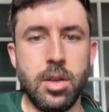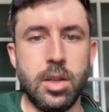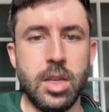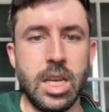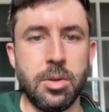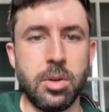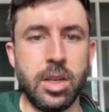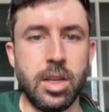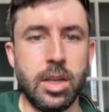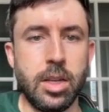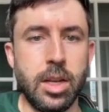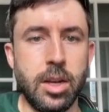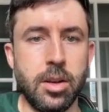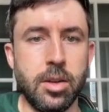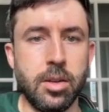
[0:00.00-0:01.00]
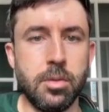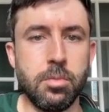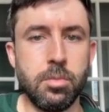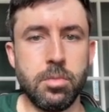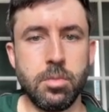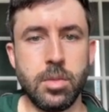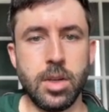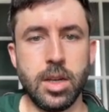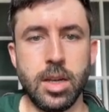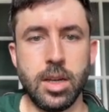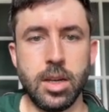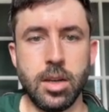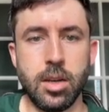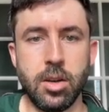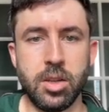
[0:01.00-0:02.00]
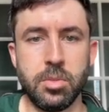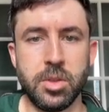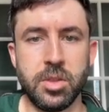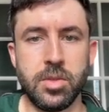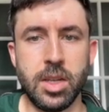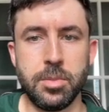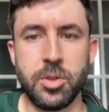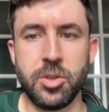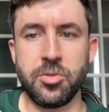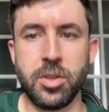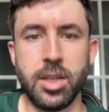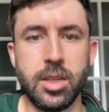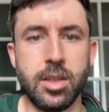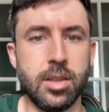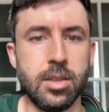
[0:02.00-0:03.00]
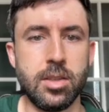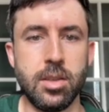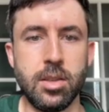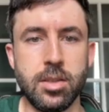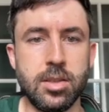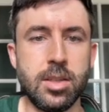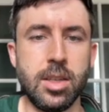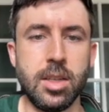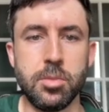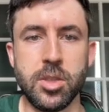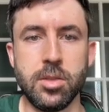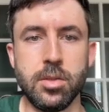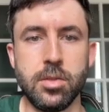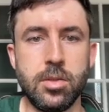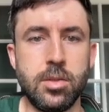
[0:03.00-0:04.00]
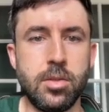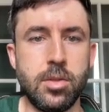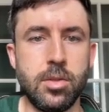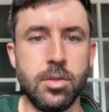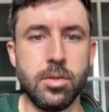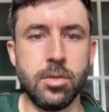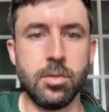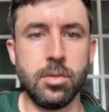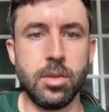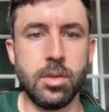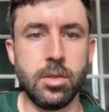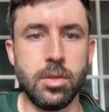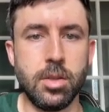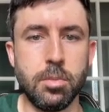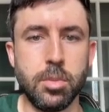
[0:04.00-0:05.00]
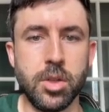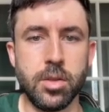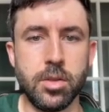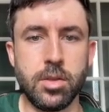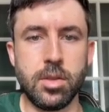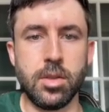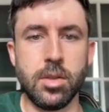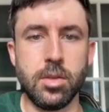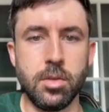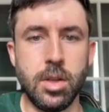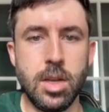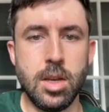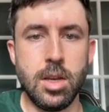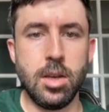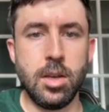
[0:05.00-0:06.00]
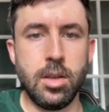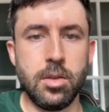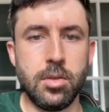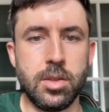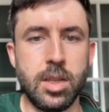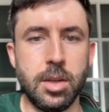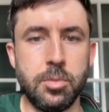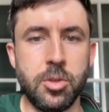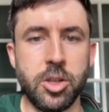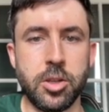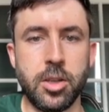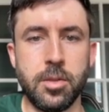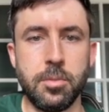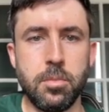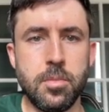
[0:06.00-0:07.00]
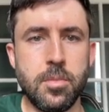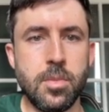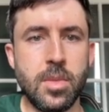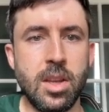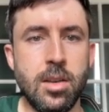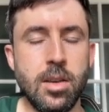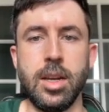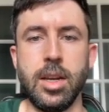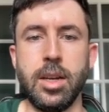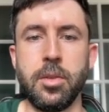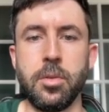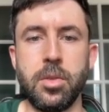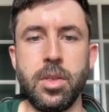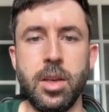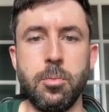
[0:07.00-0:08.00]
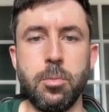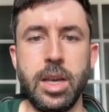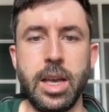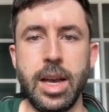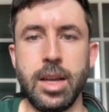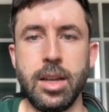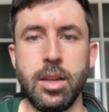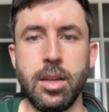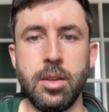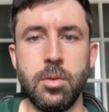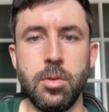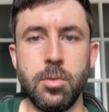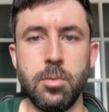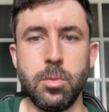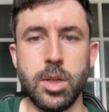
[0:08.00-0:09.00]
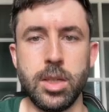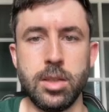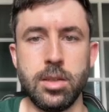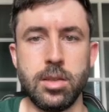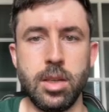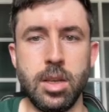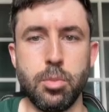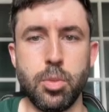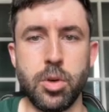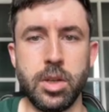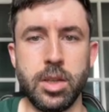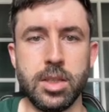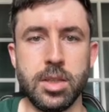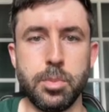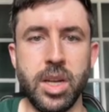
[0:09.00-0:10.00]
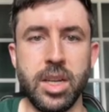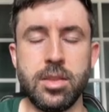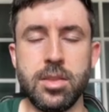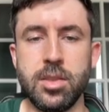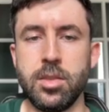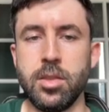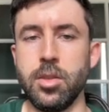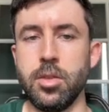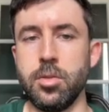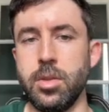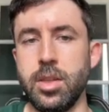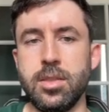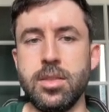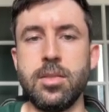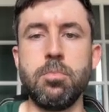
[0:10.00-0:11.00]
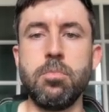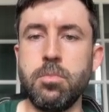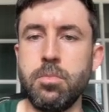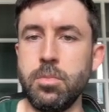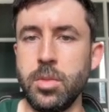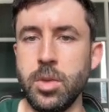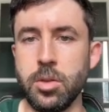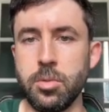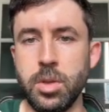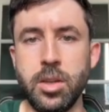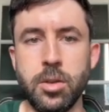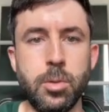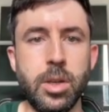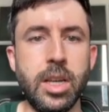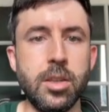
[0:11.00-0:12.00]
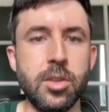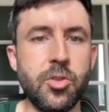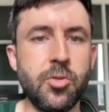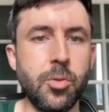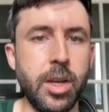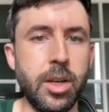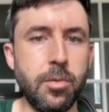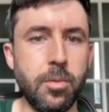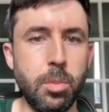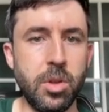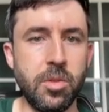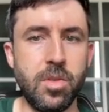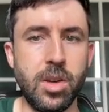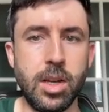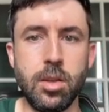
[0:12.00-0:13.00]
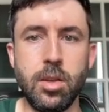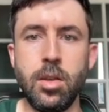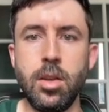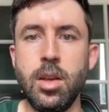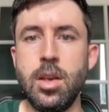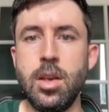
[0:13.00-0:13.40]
now we're getting an error. Argument of type string is not assignable to number. So it's type checking. Another thing we added was importing as bytes. So, here we get a string from the file,